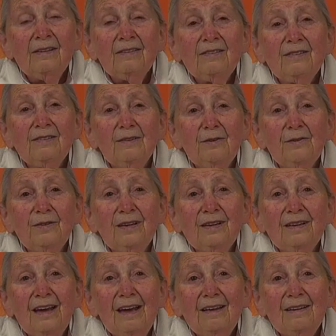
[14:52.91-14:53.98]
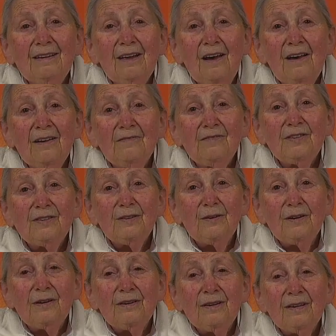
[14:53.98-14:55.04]
so that our lives
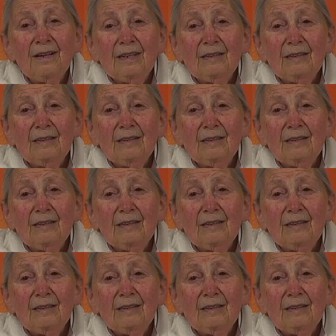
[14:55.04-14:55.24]
are